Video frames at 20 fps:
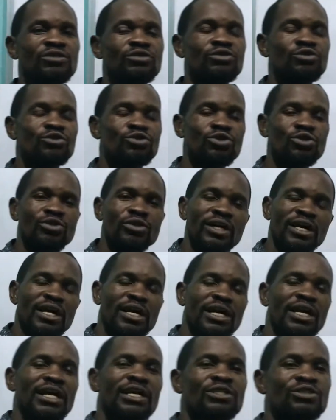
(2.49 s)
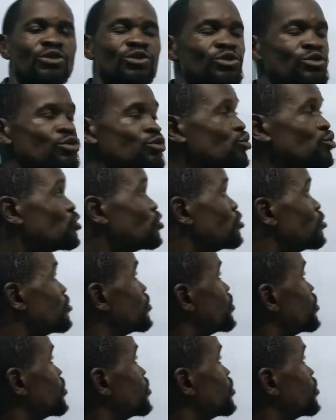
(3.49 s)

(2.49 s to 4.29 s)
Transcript: tutorial class on YouTube.